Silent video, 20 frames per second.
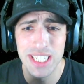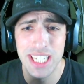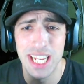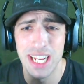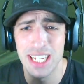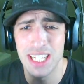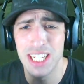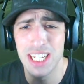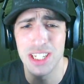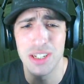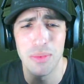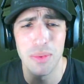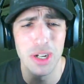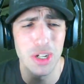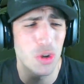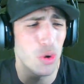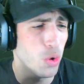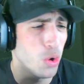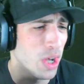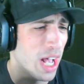t can someone
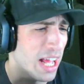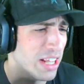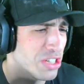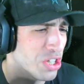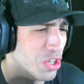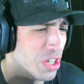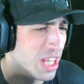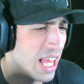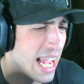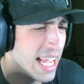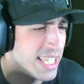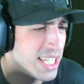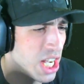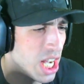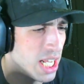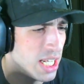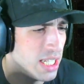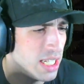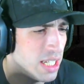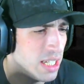Google how to turn the lights
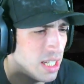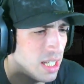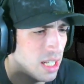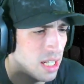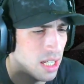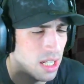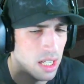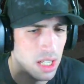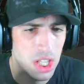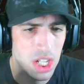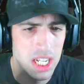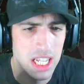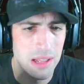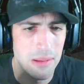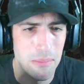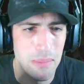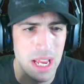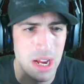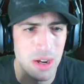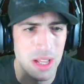on? Look in the
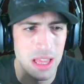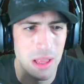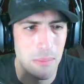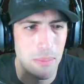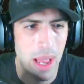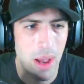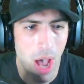mirror in the